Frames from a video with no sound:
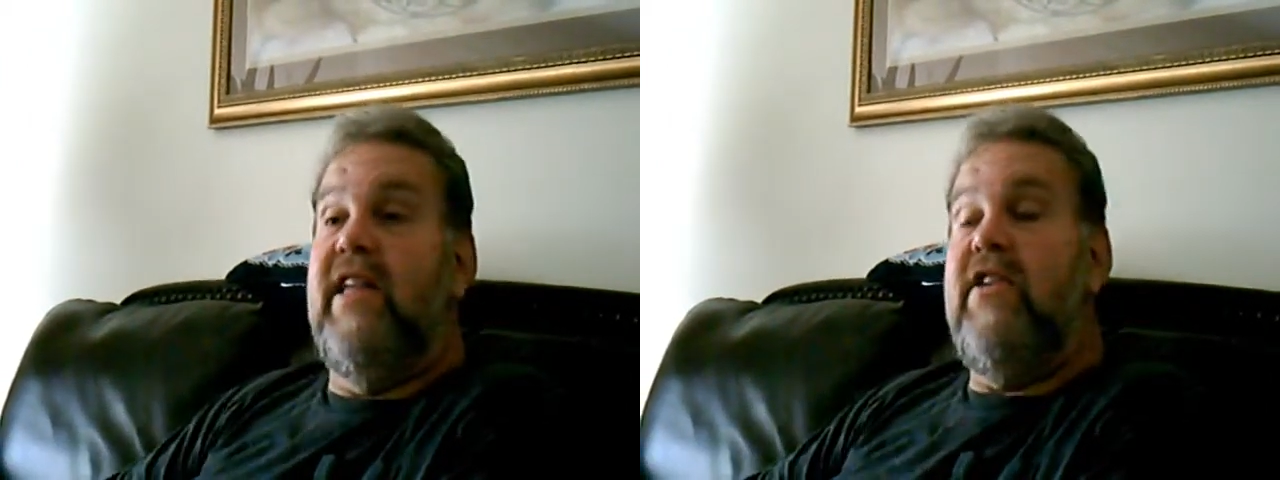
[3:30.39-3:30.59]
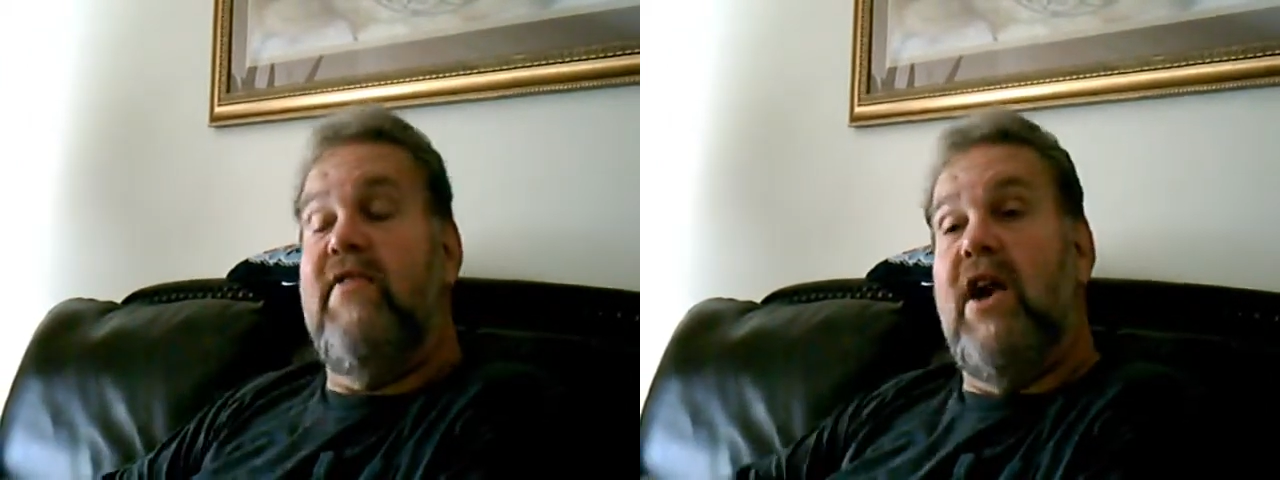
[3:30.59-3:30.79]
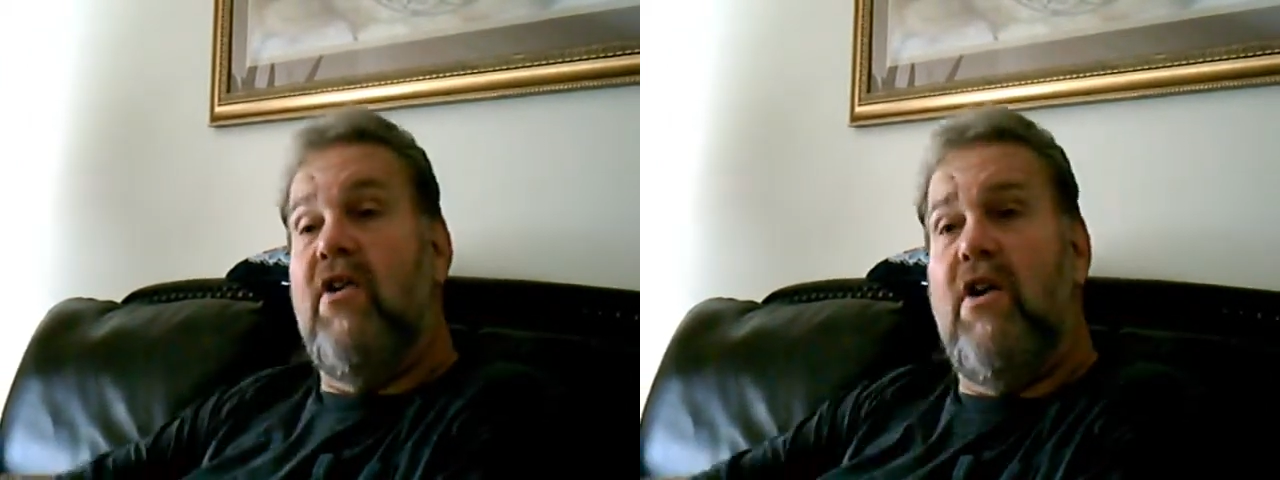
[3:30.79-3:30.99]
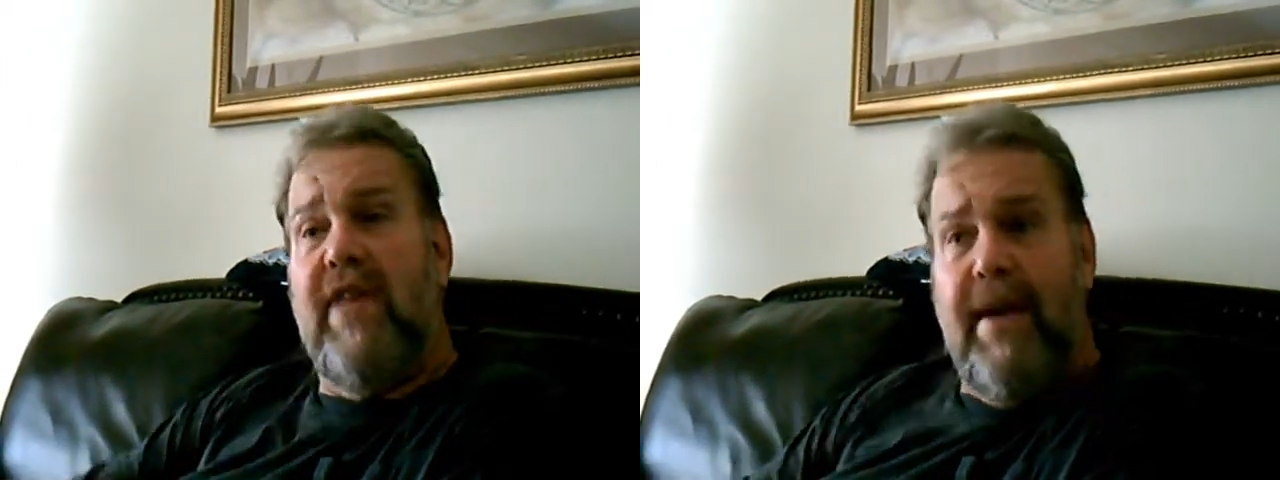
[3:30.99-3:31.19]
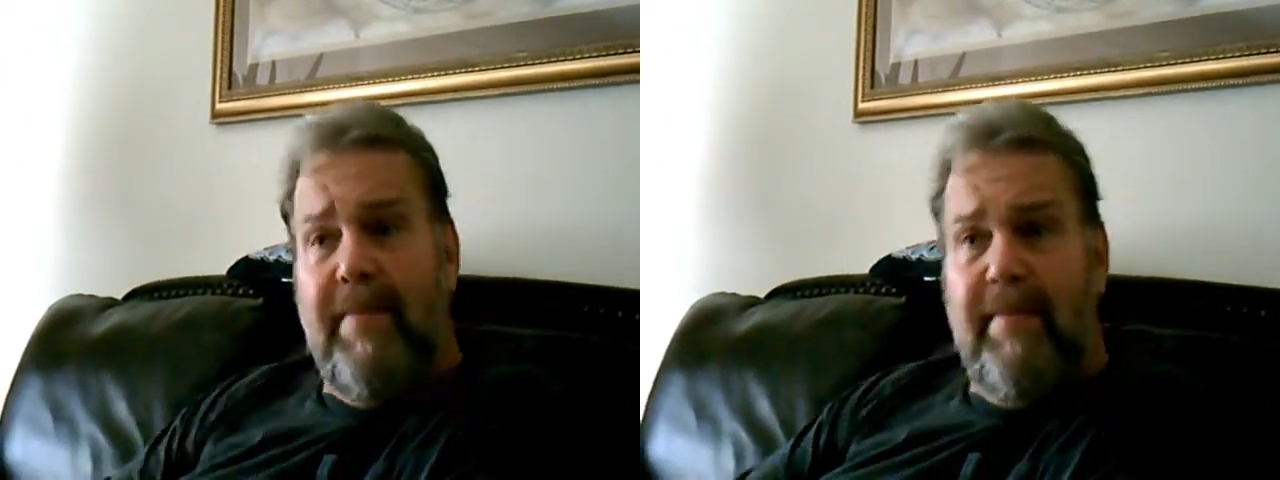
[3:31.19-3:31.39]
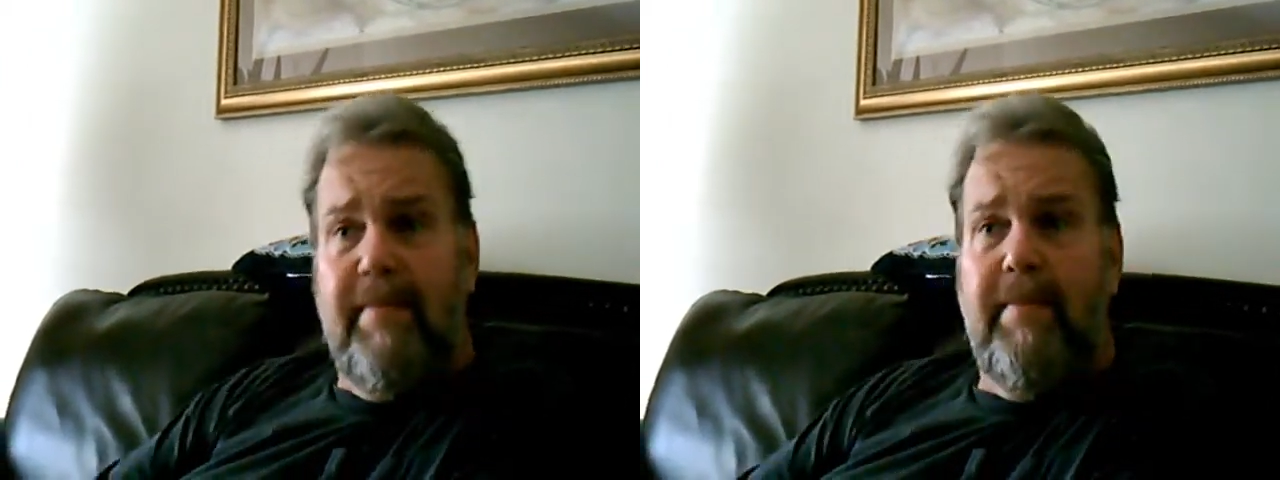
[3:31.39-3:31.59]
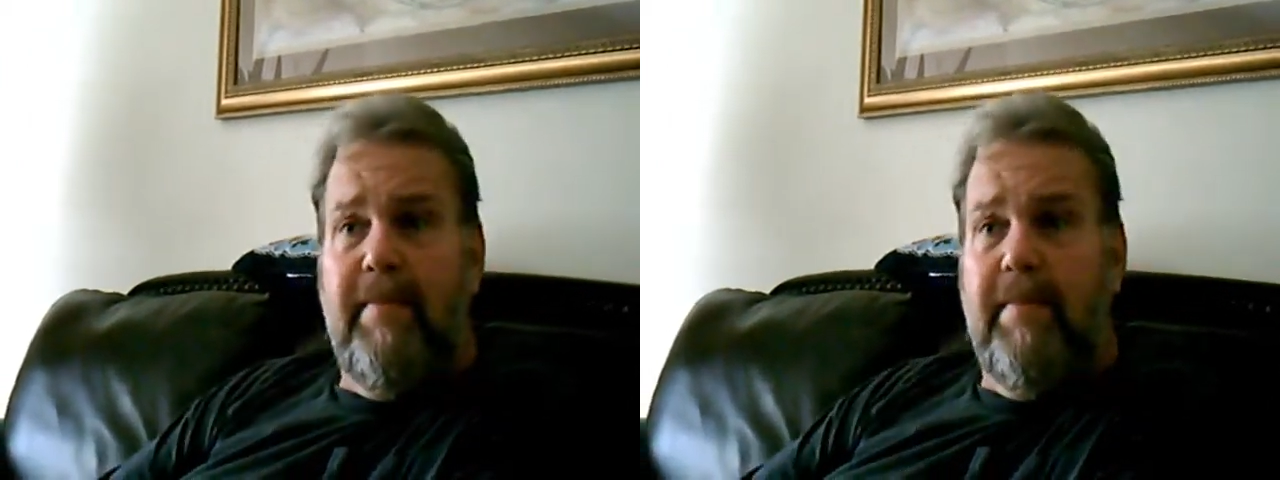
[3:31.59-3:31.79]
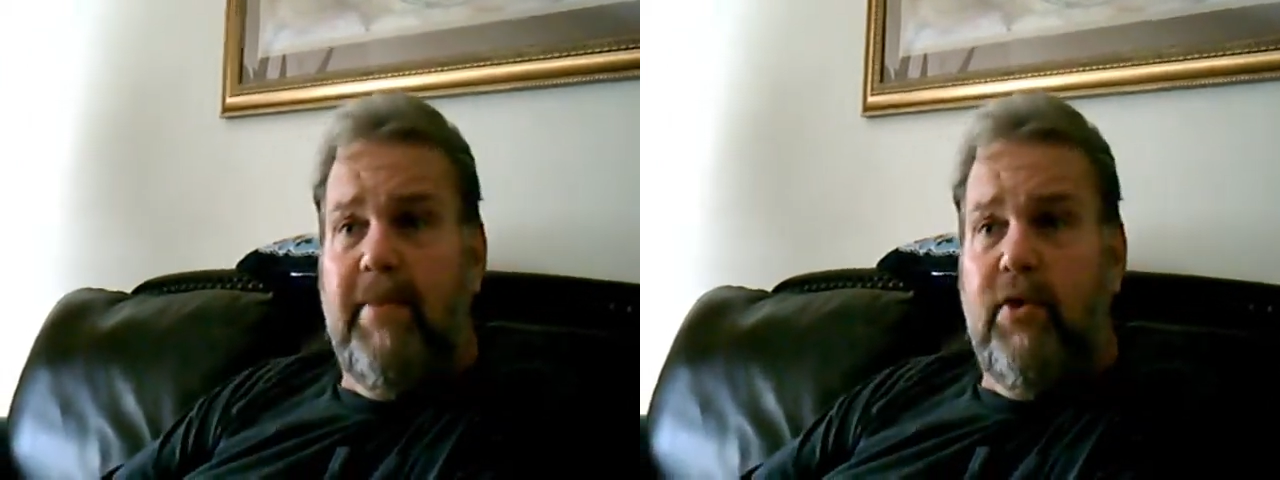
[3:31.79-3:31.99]
and then you've got all that
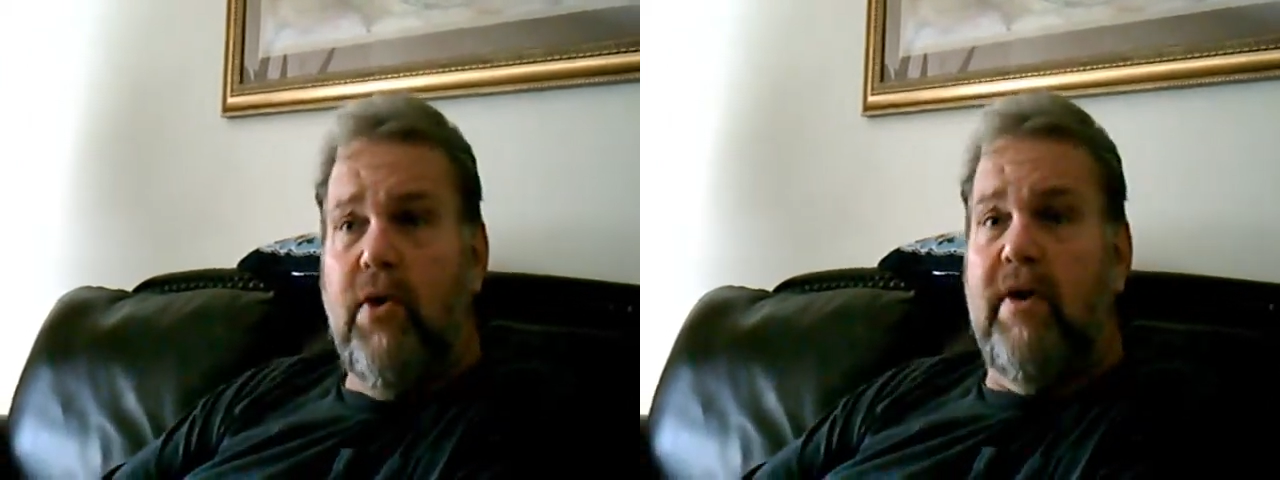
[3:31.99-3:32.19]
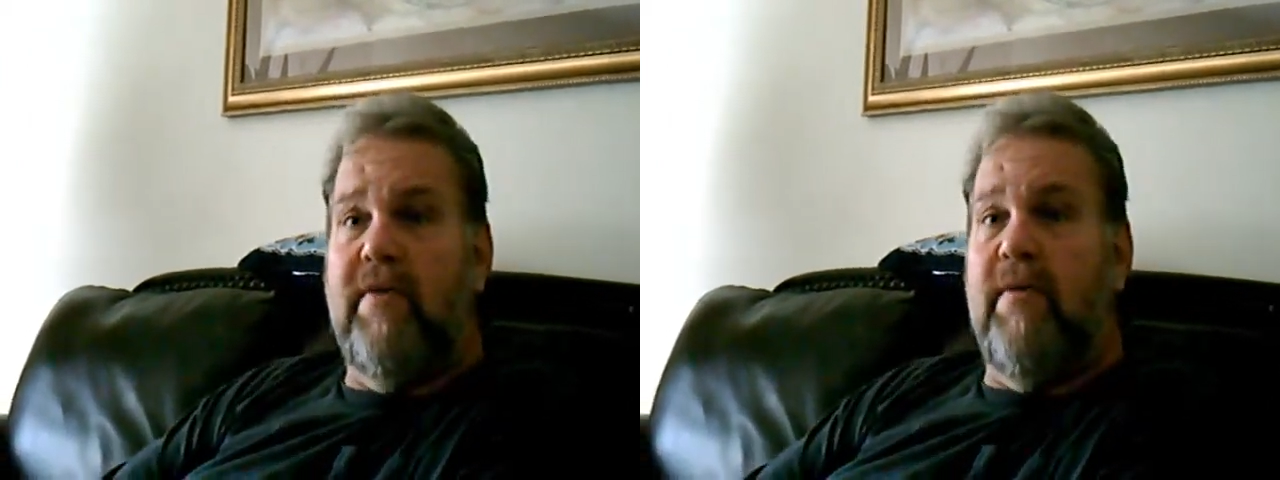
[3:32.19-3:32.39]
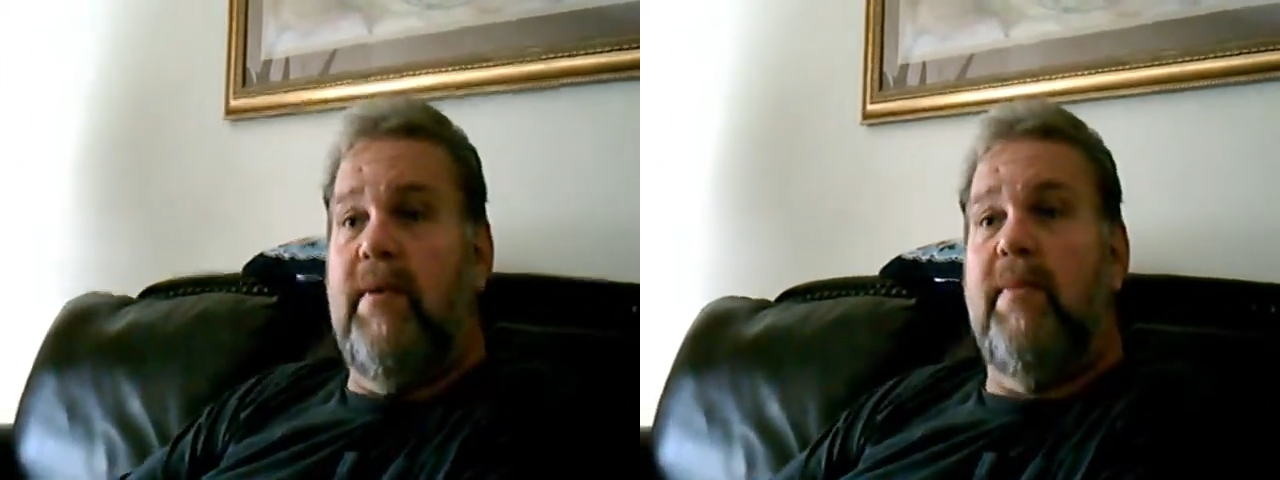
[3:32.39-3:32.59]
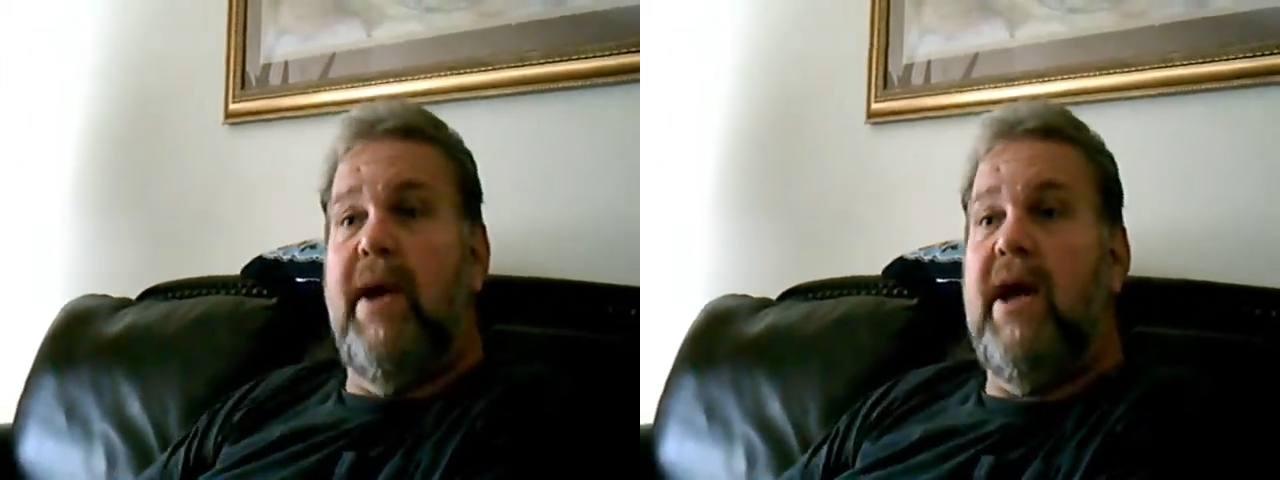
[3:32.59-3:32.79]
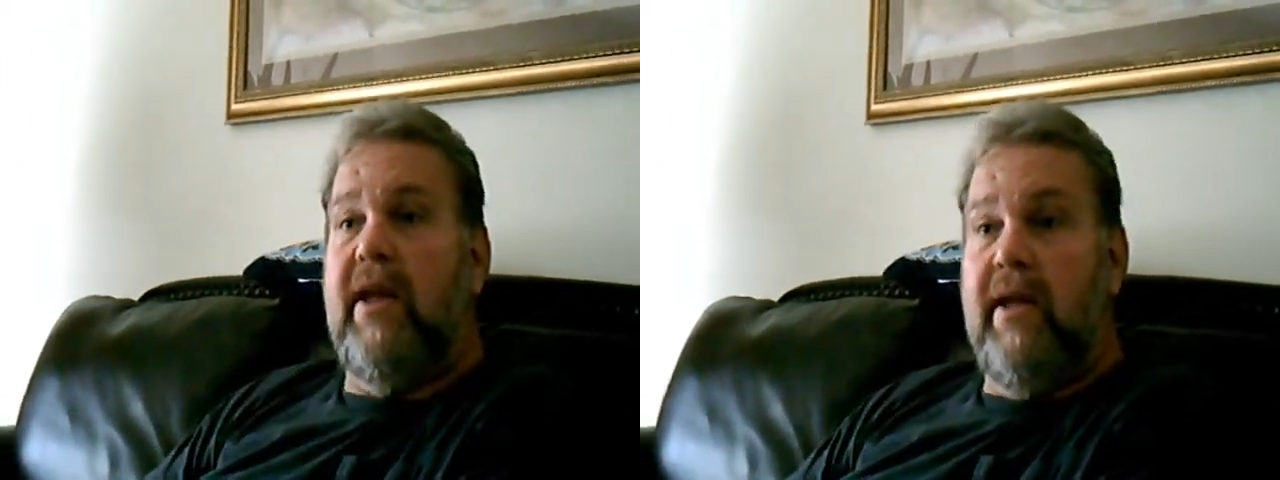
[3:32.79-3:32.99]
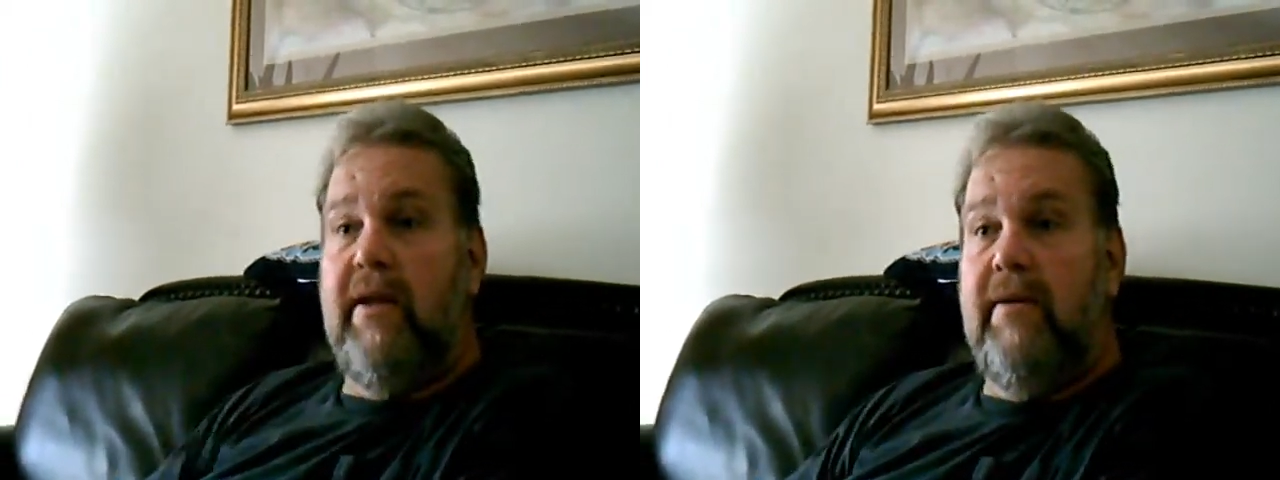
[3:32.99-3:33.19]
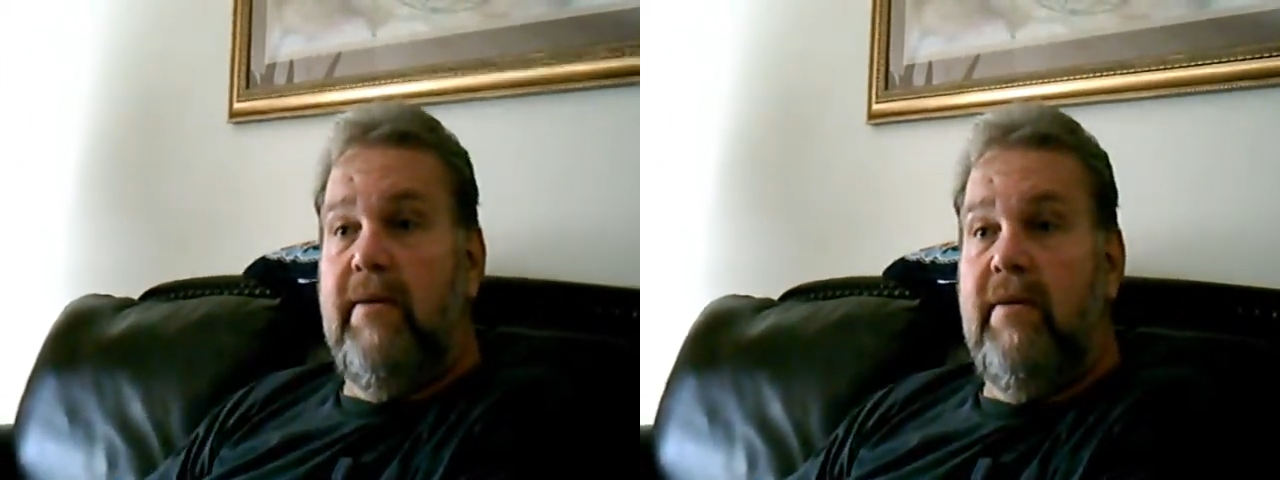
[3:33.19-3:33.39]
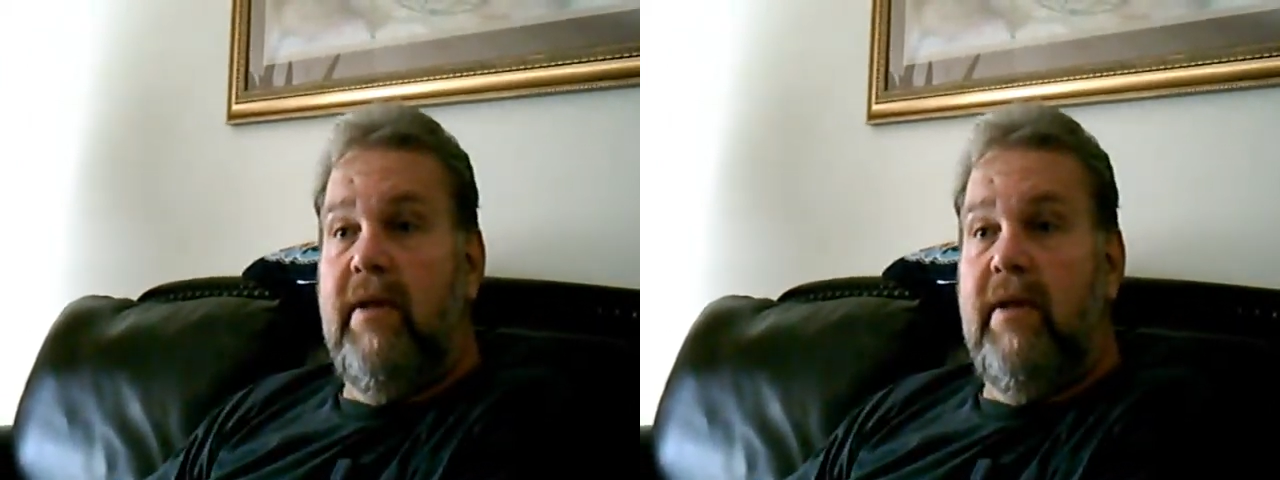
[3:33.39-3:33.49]
torque from your body.